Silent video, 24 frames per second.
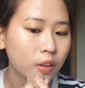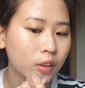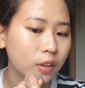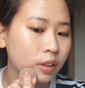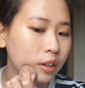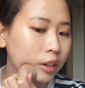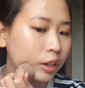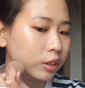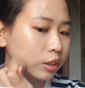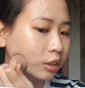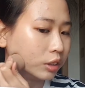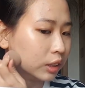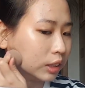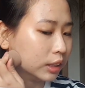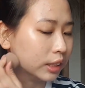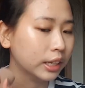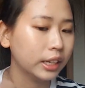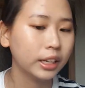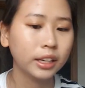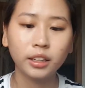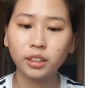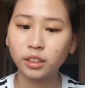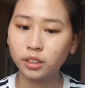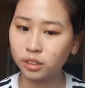There's
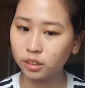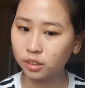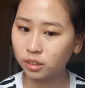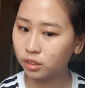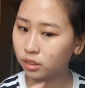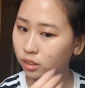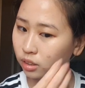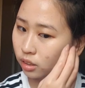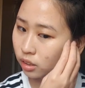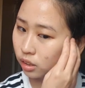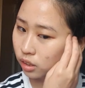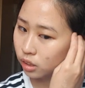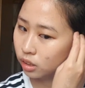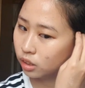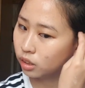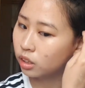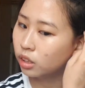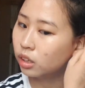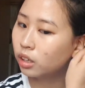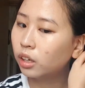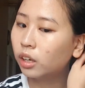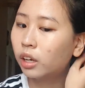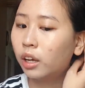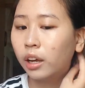that.
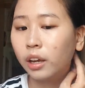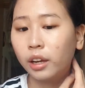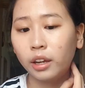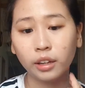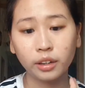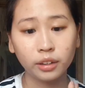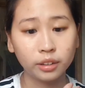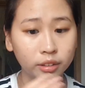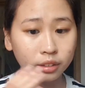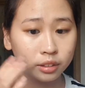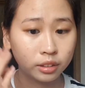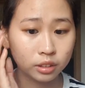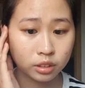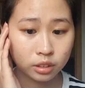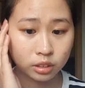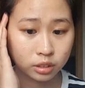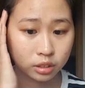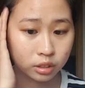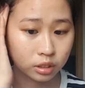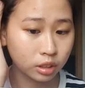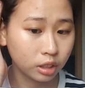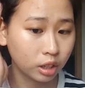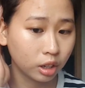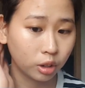
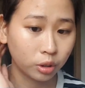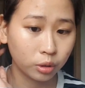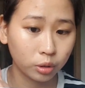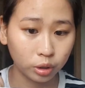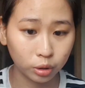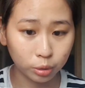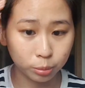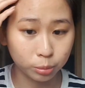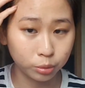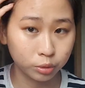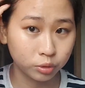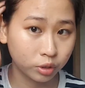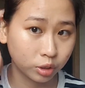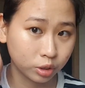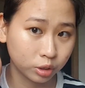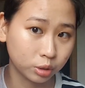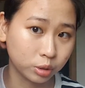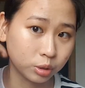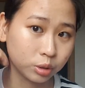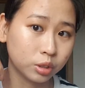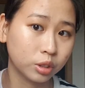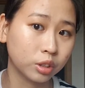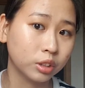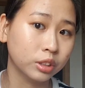And now I'll move on
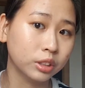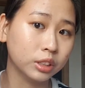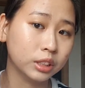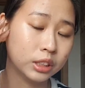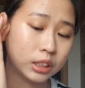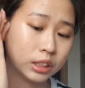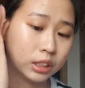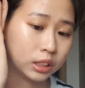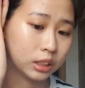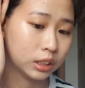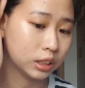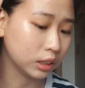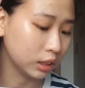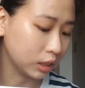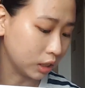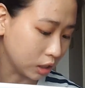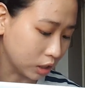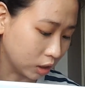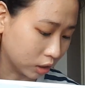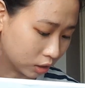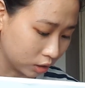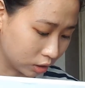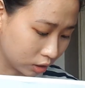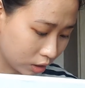to
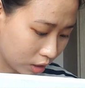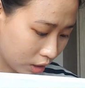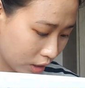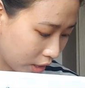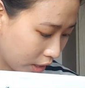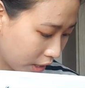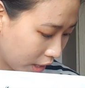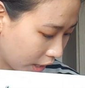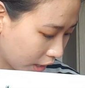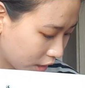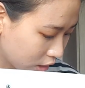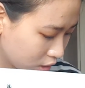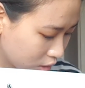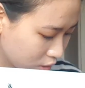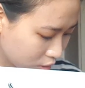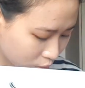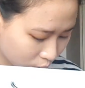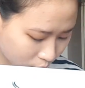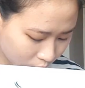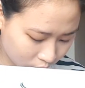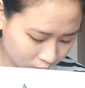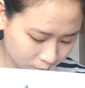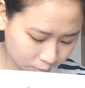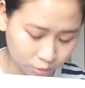concealer. Actually, you know
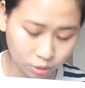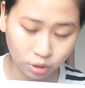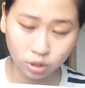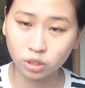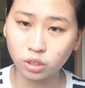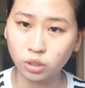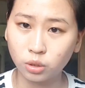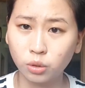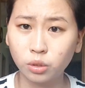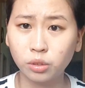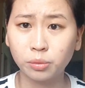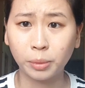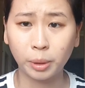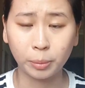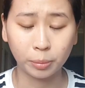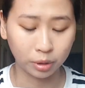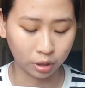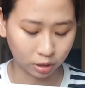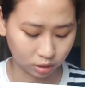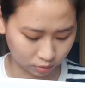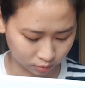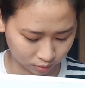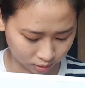what? I'm gonna do my brows